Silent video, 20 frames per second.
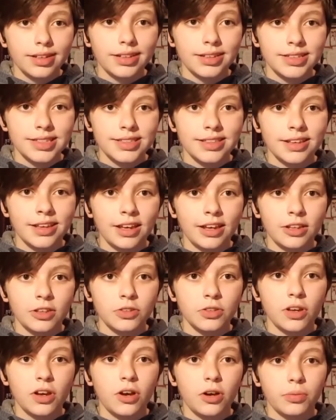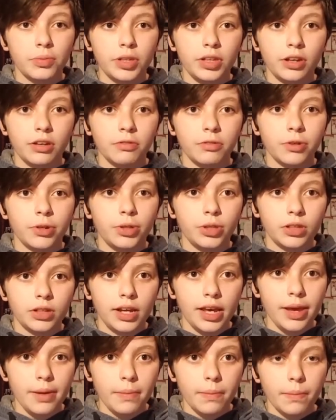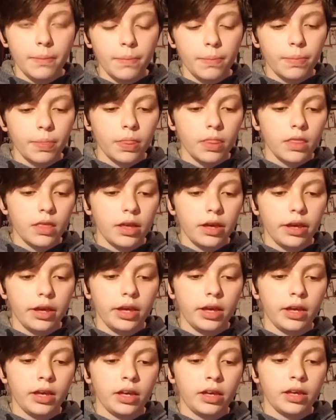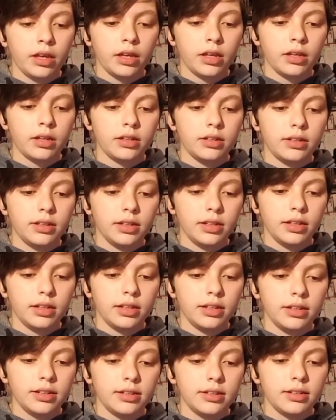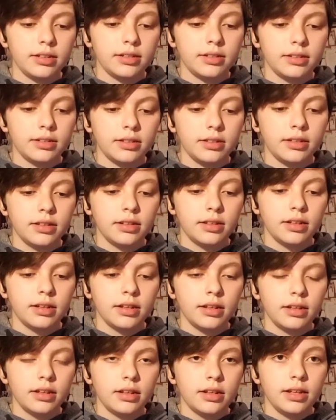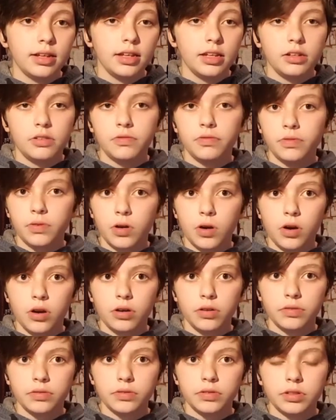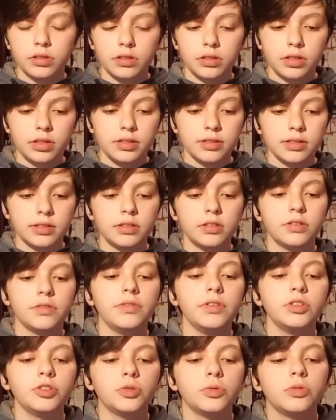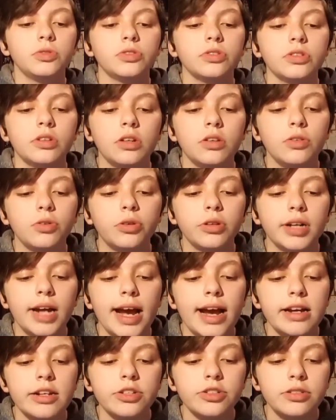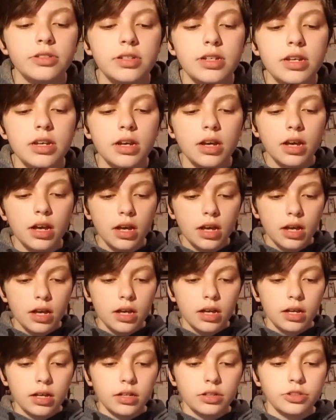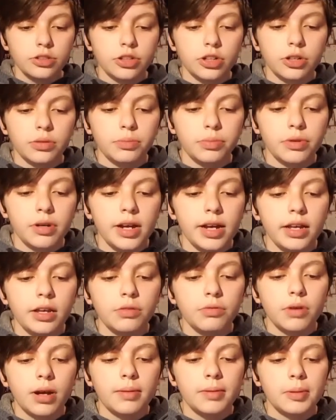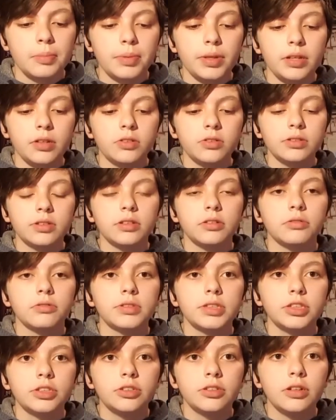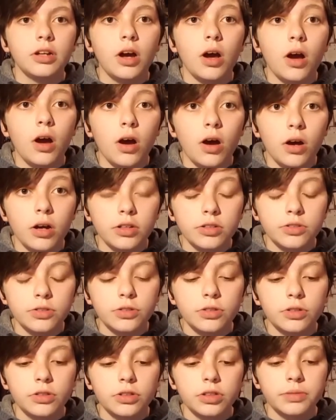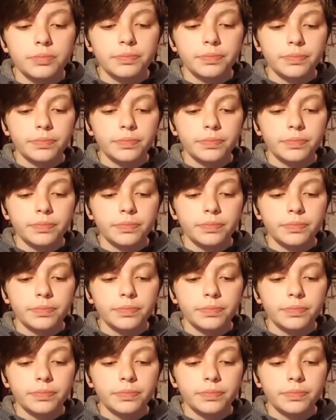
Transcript: is the case I'll be covering today, and it involved these individuals: Lord Ashley, John Bright, Robert Peels, and Richard Ostler.